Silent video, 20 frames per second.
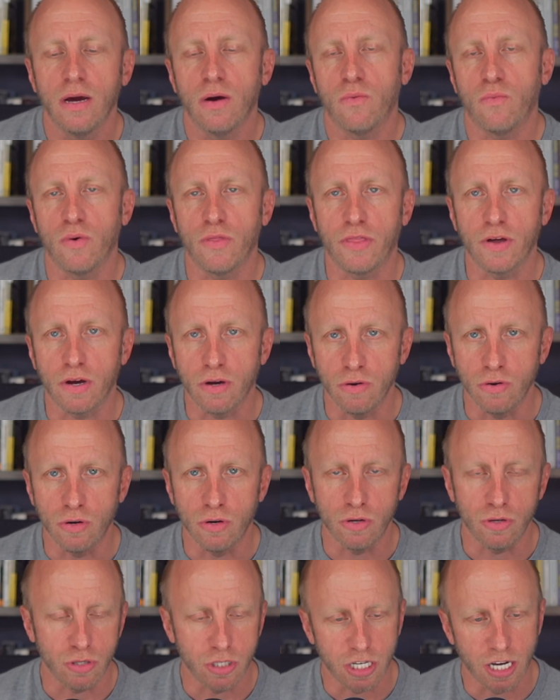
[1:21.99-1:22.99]
with the
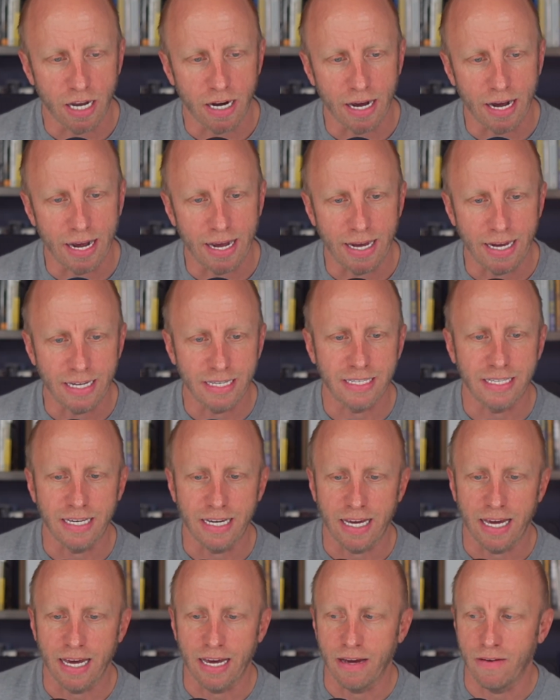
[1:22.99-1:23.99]
Google Gen AI
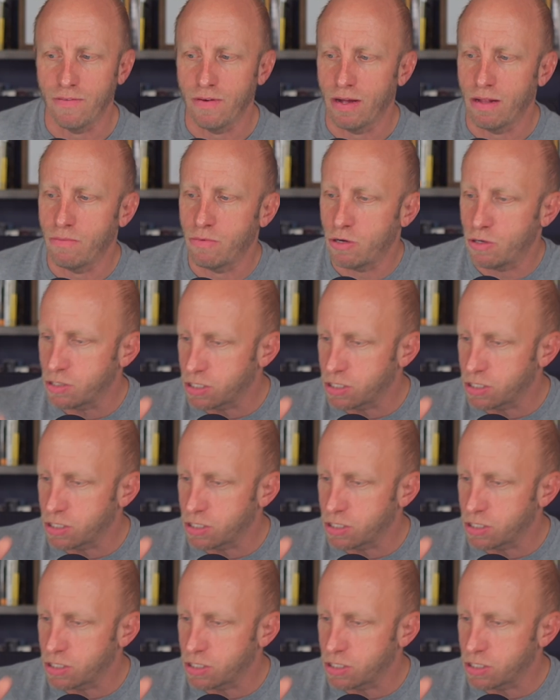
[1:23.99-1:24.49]
SDK available.